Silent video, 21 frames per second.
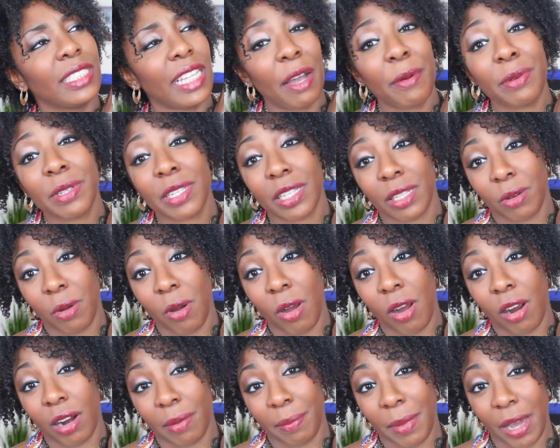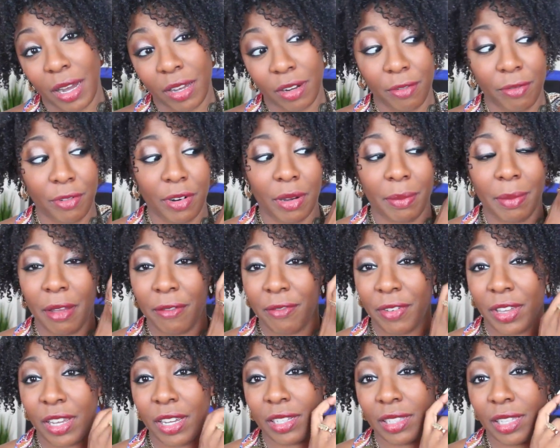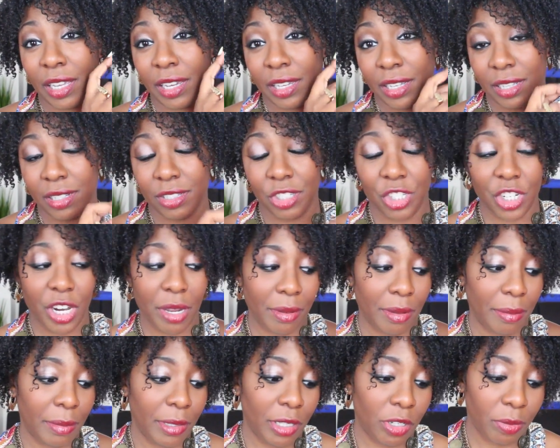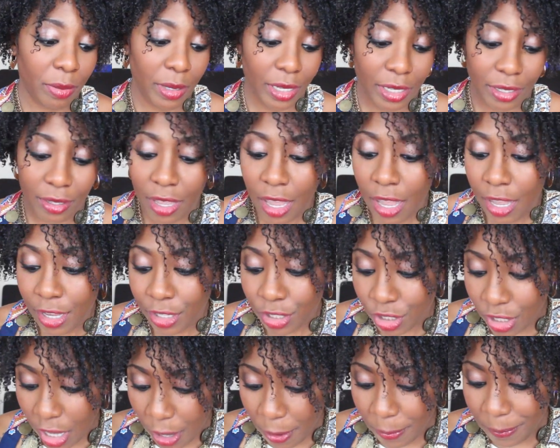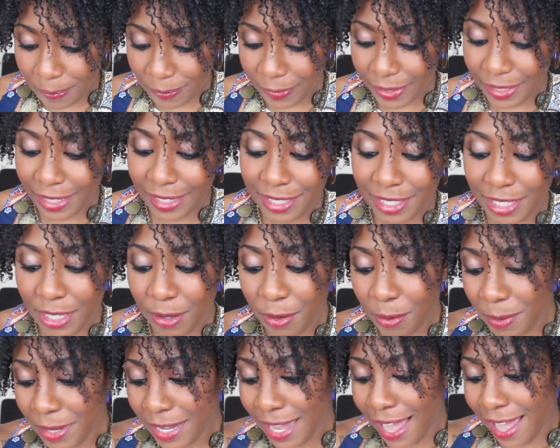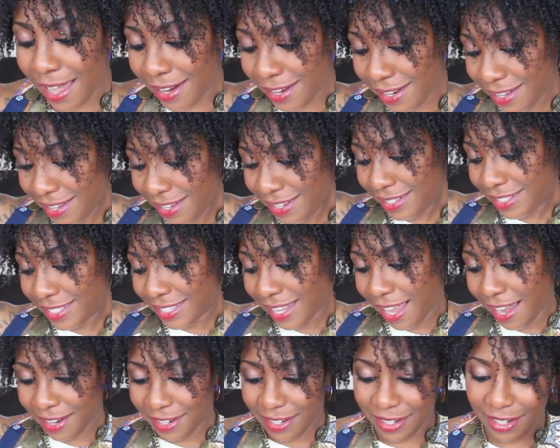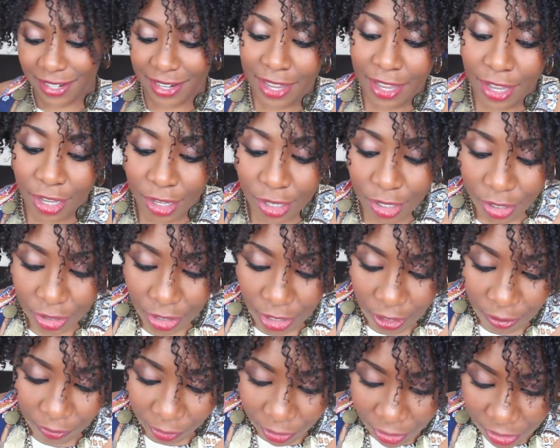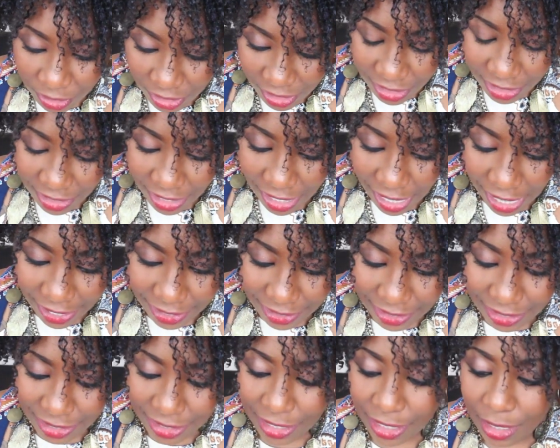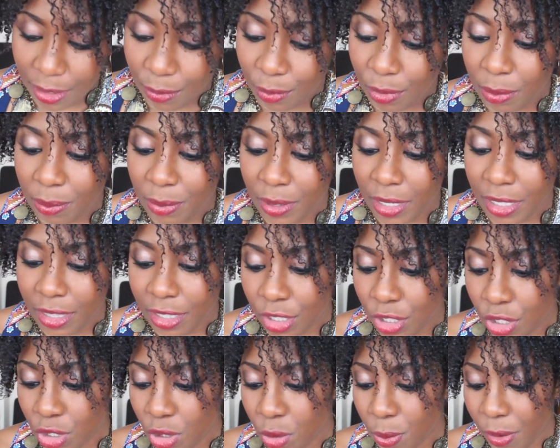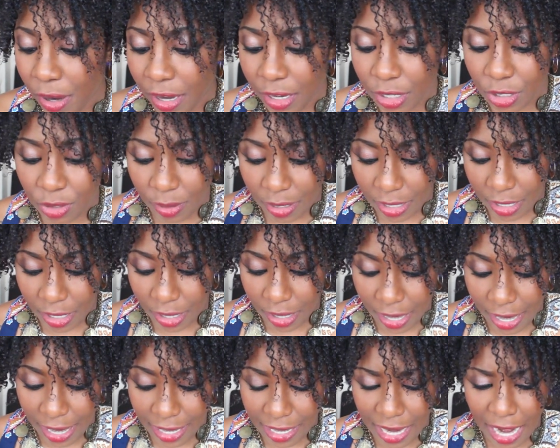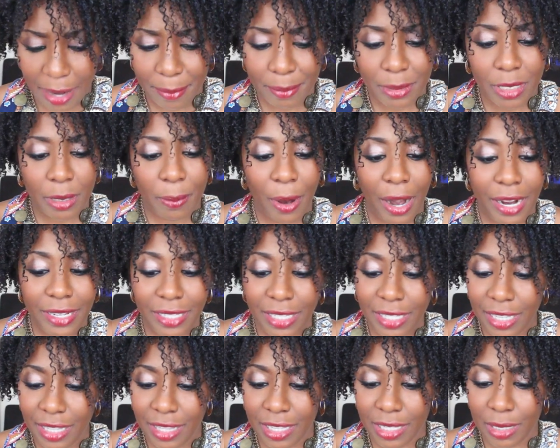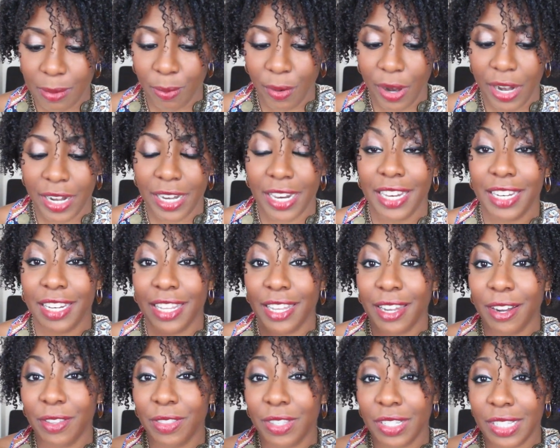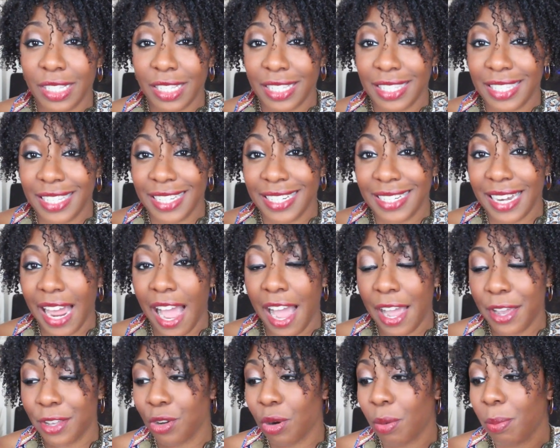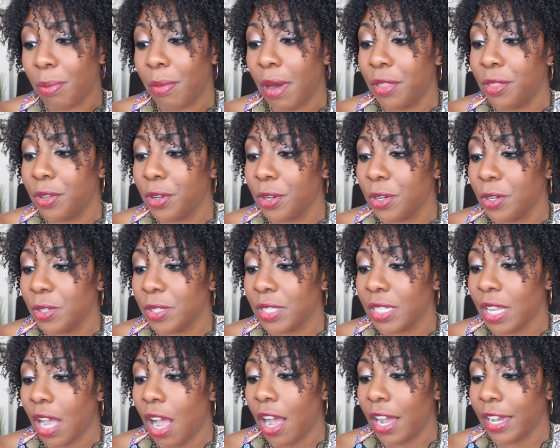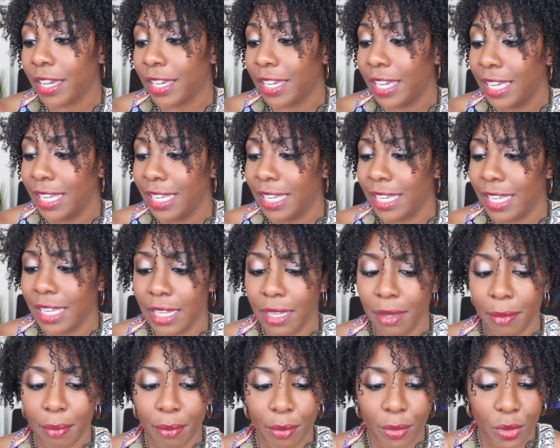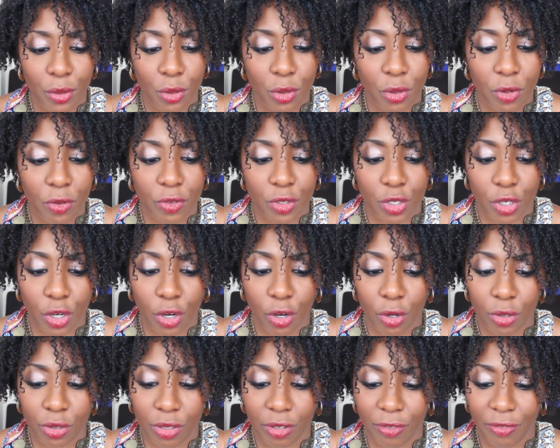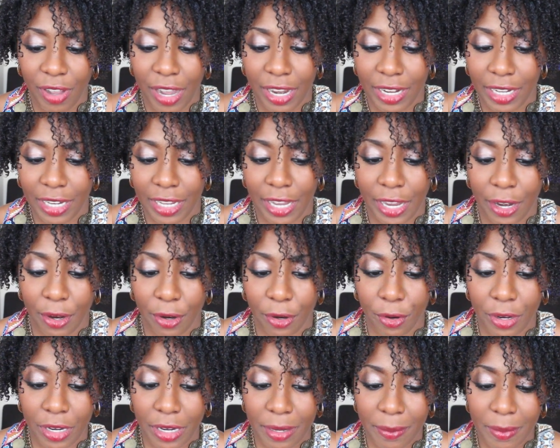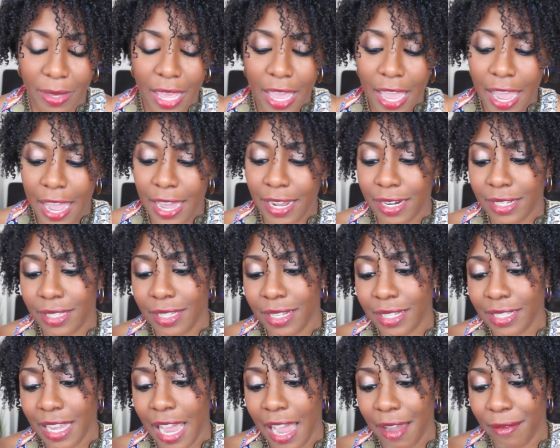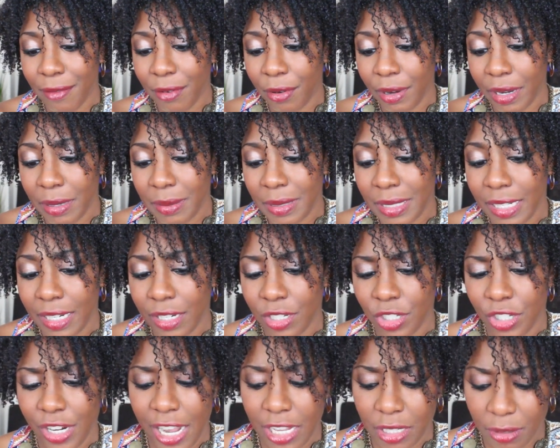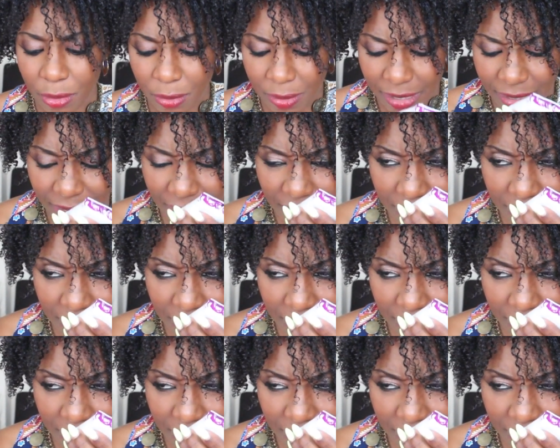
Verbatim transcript: that was a little hard. I'm not gonna front my finger like jammed a little bit. So let's see what we got inside. The first thing that I see would be these two products right here and I'm surprised to see this brand in here. This is the Not Your Mother's uh, Kinky Moves Curl Defining Hair Cream and it does have grapeseed and jasmine. Oh, that